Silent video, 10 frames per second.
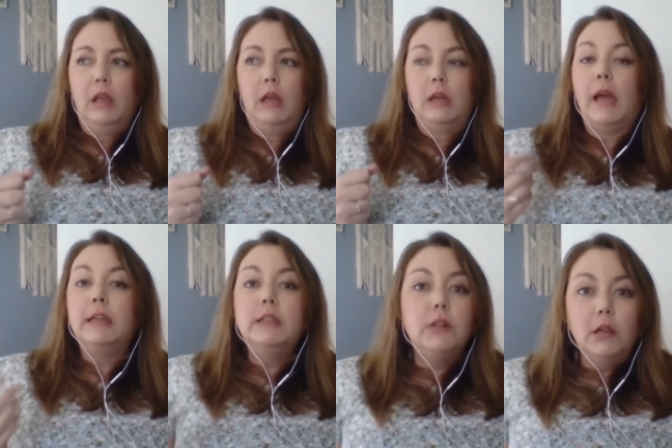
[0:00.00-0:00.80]
And I
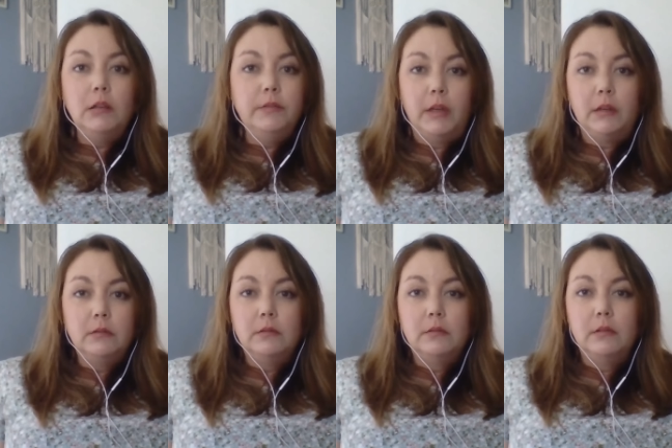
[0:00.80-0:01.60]
did all of it.
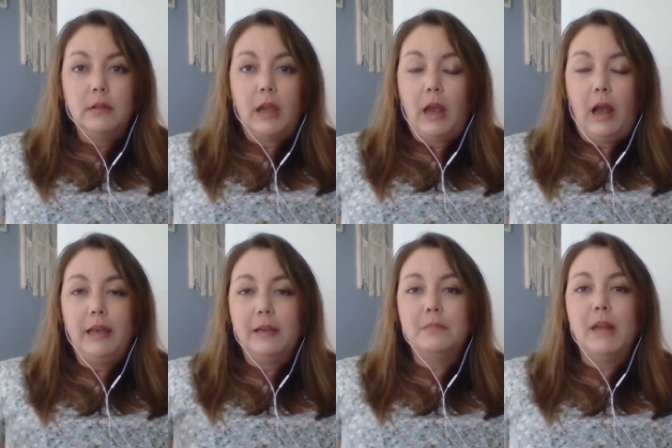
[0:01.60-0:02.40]
Like, I
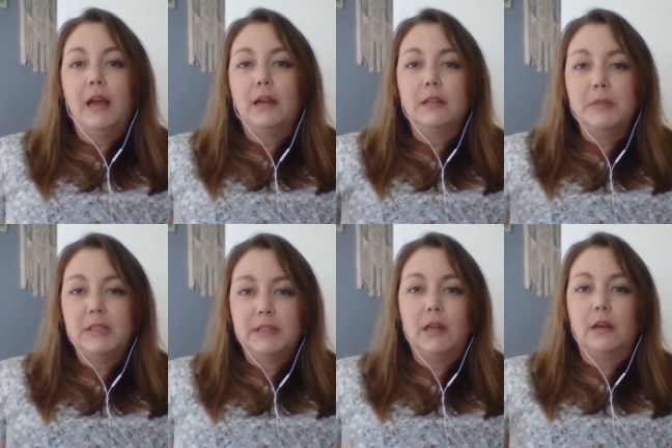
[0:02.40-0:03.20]
am not going to be
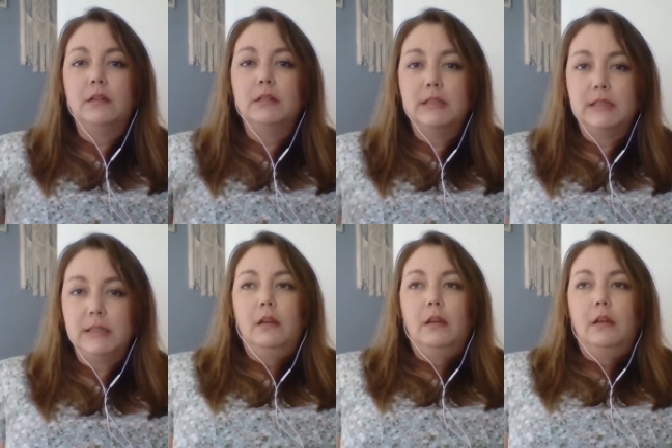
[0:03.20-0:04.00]
stuck
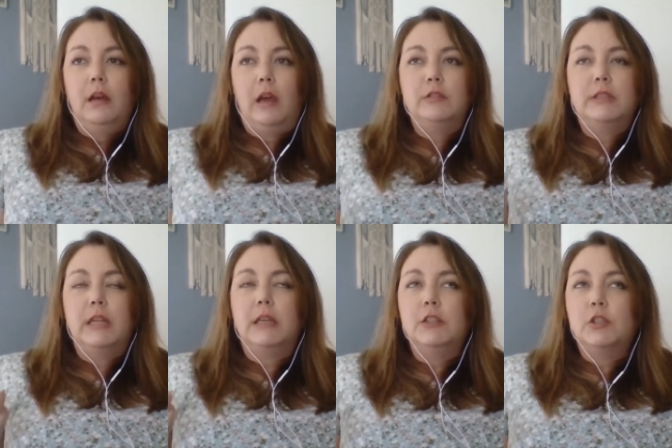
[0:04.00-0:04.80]
sick. I was
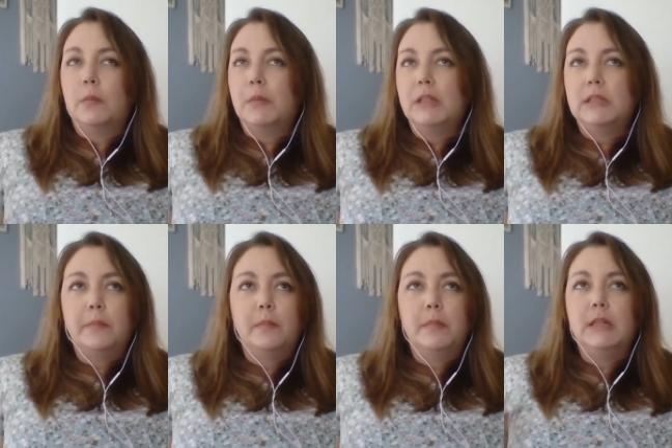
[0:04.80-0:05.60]
taking so many
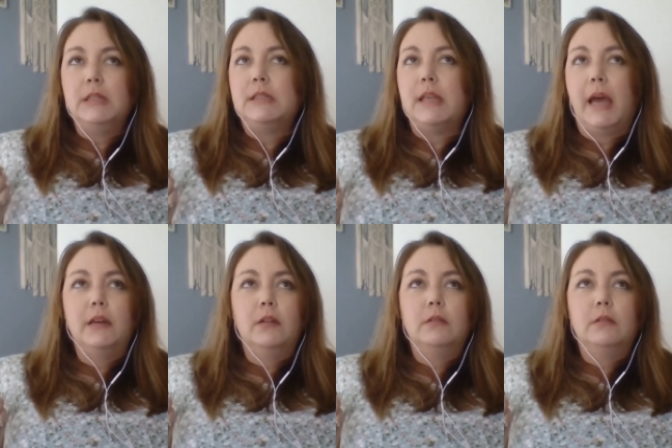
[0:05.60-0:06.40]
supplements, I
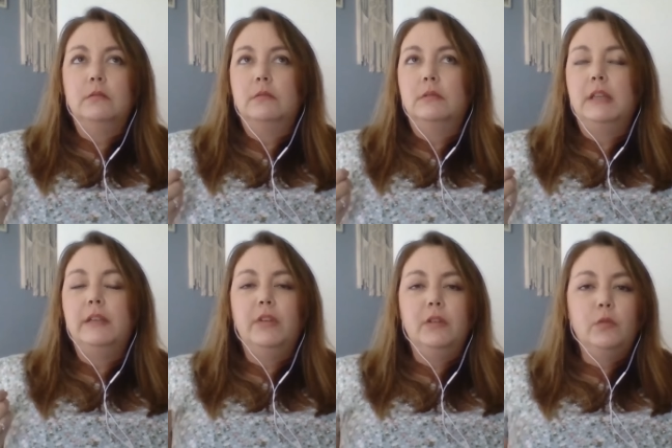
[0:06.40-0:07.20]
don't
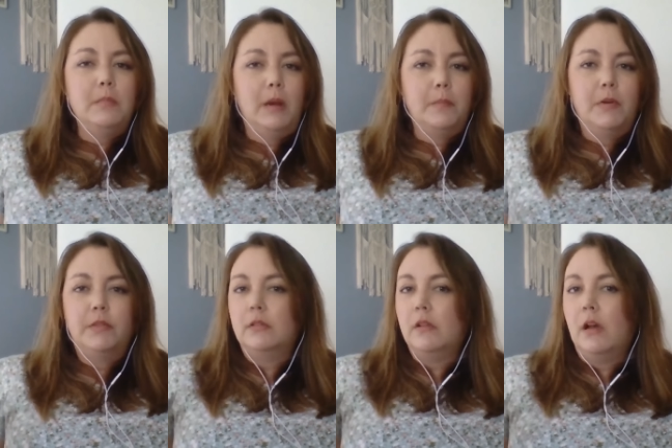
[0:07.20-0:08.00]
even remember
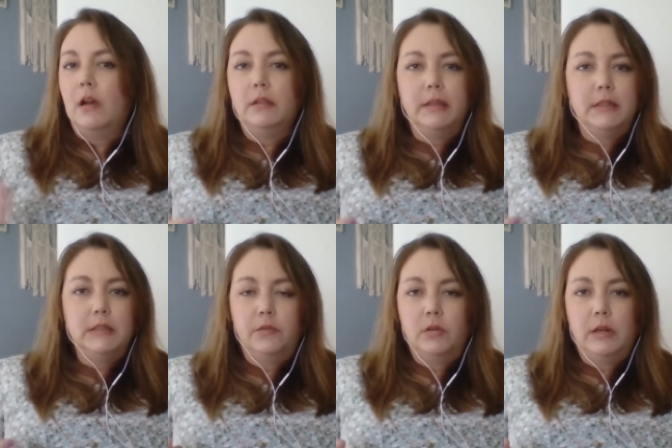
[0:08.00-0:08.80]
the long
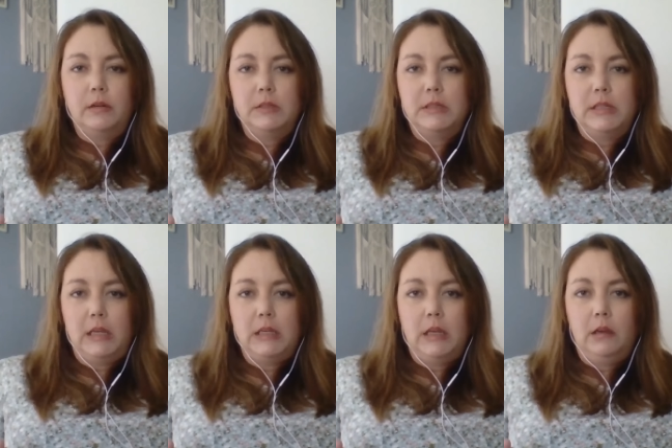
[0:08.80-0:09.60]
list of what I was
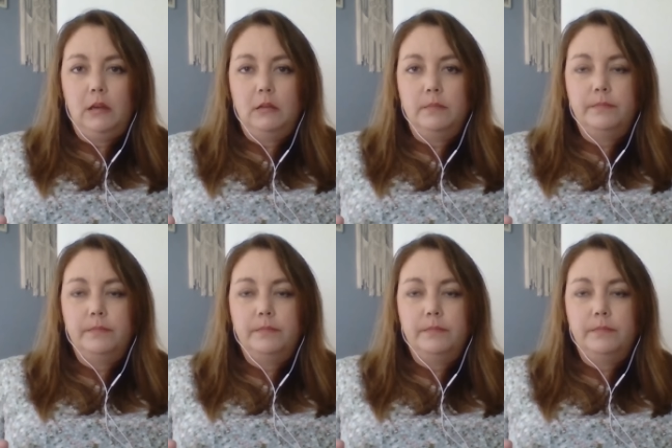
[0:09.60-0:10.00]
taking.